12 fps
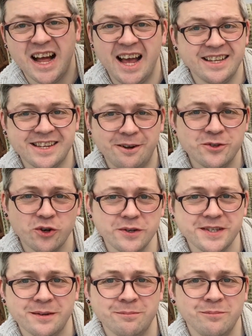It sounds
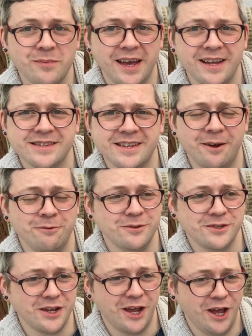awesome, it
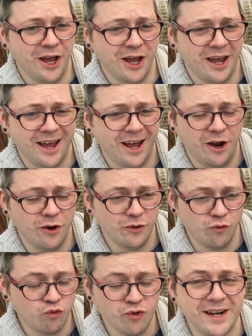sounds
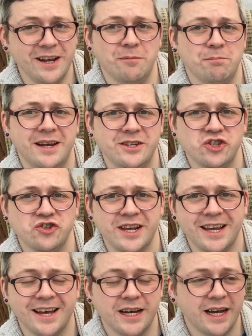right up my
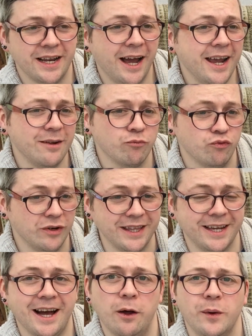street, and I
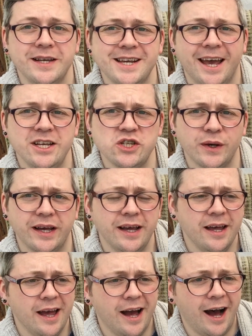really can't wait to get to it.
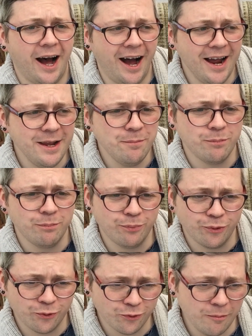I
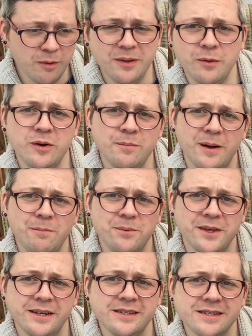probably will bump
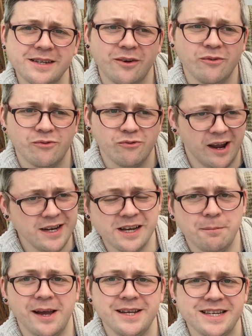this right
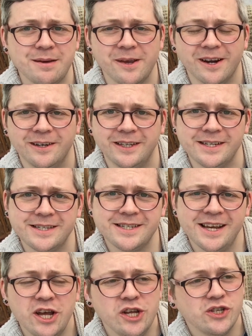up my TBR
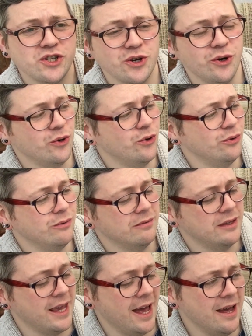list. So,
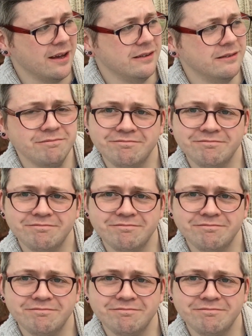yeah.